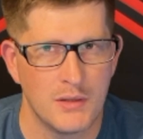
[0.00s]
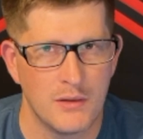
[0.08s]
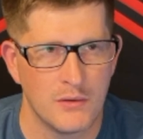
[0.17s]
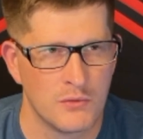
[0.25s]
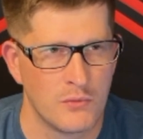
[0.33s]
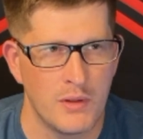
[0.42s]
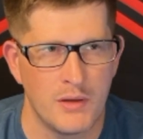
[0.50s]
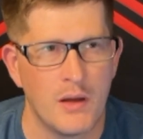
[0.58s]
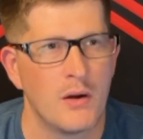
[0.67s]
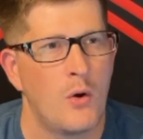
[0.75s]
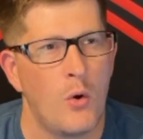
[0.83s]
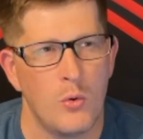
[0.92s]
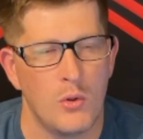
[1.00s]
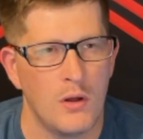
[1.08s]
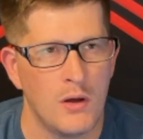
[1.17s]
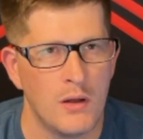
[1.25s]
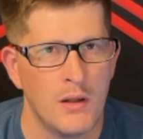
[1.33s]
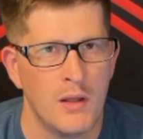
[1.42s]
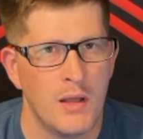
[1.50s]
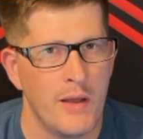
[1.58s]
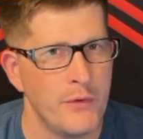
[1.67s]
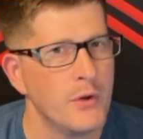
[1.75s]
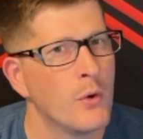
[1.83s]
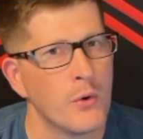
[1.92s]
there's really not a whole lot. If
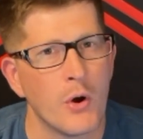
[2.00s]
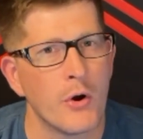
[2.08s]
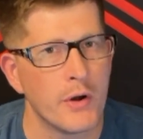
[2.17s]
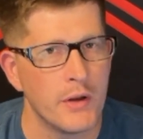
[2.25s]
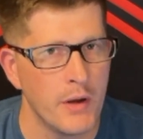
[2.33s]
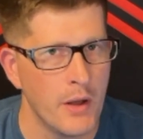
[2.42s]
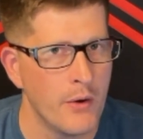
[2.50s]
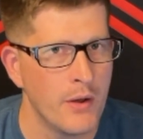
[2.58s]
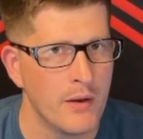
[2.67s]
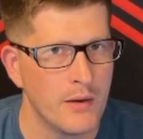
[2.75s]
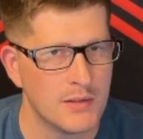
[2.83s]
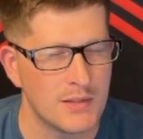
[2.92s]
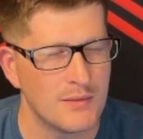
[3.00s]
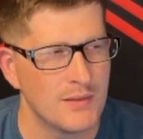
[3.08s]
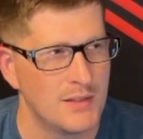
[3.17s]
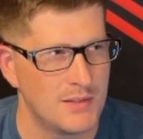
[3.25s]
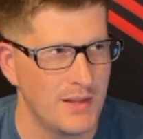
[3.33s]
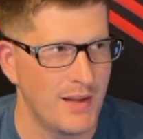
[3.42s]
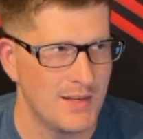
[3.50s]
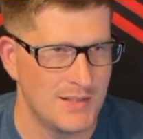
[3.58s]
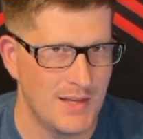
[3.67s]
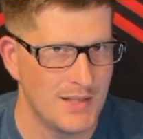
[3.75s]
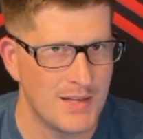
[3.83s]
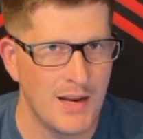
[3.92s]
you don't already know it, it's like I
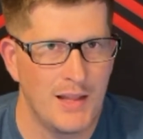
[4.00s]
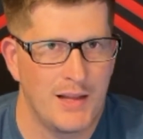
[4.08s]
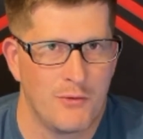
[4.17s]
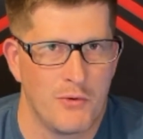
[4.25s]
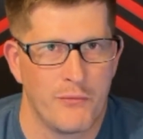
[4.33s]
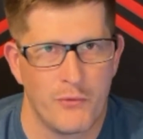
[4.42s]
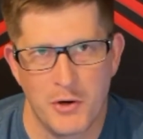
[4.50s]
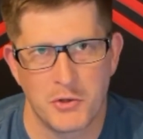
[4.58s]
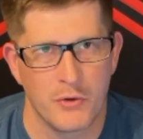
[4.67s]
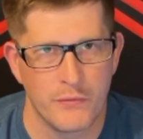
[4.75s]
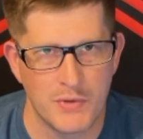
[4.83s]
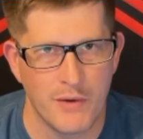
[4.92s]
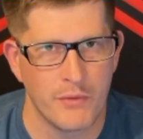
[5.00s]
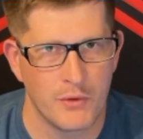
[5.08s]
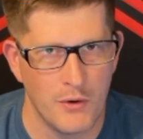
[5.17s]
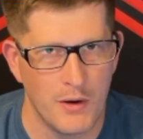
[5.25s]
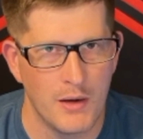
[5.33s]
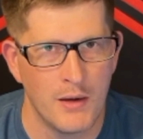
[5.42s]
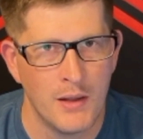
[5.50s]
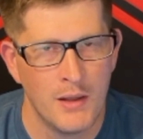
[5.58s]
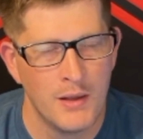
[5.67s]
said, it's kind of like a refresher of seventh grade.